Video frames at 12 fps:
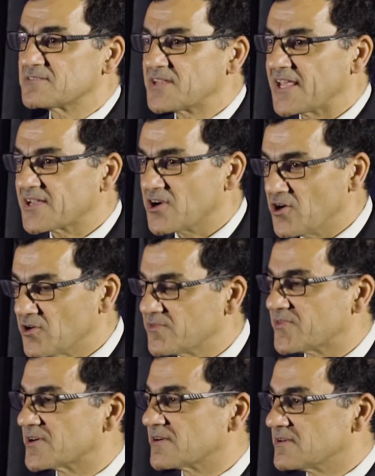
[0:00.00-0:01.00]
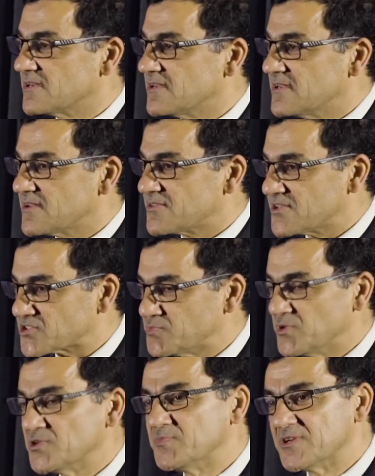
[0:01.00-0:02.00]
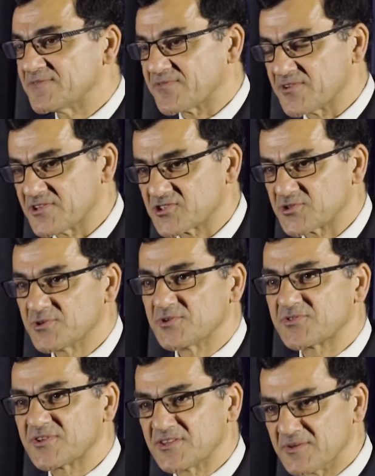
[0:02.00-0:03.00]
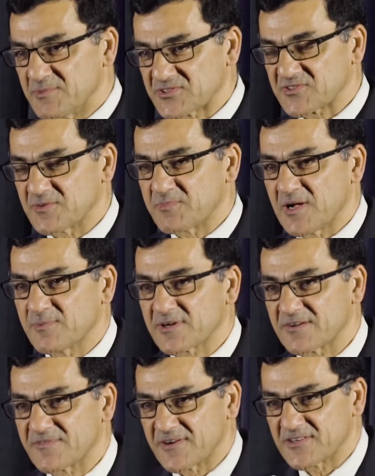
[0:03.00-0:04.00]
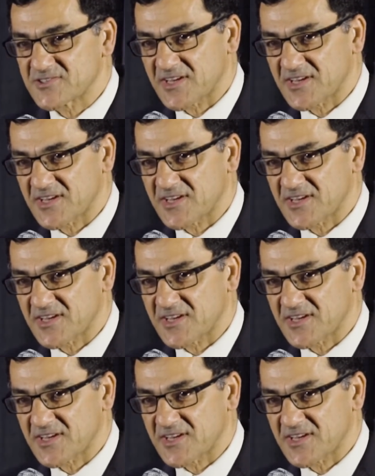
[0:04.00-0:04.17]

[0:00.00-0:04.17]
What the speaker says: take over this movement for the truth in the Muslim Public Affairs